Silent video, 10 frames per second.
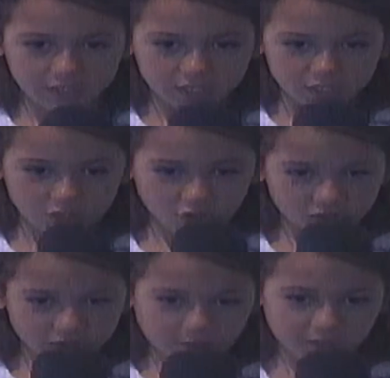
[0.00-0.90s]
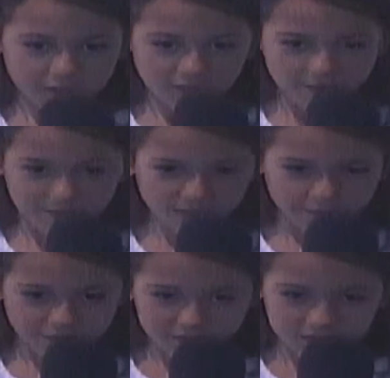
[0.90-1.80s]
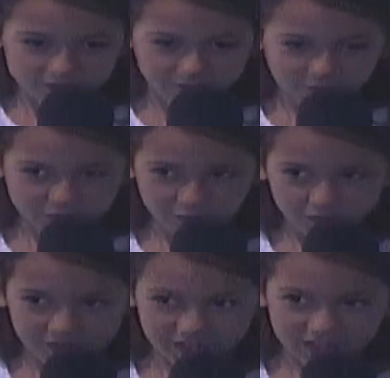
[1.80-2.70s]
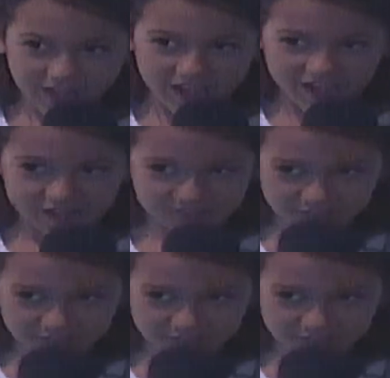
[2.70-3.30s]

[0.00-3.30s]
Joseph put them in prison for 3 days.